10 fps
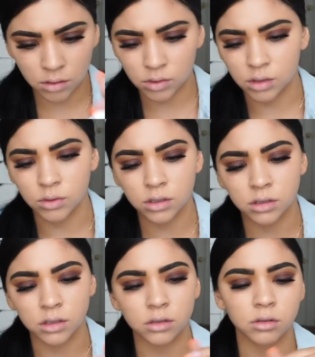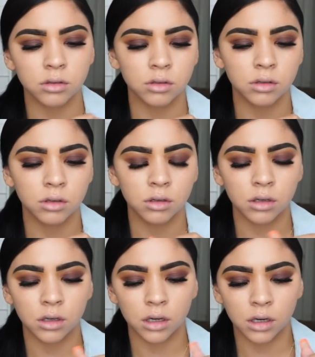Wait, what is this?
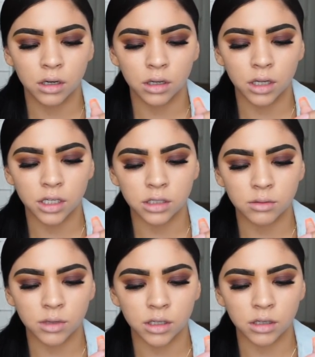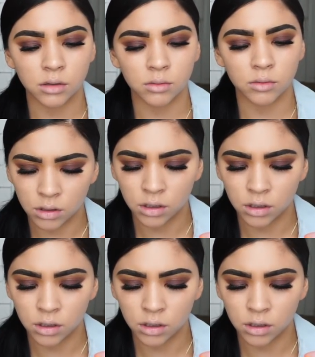Light to medium.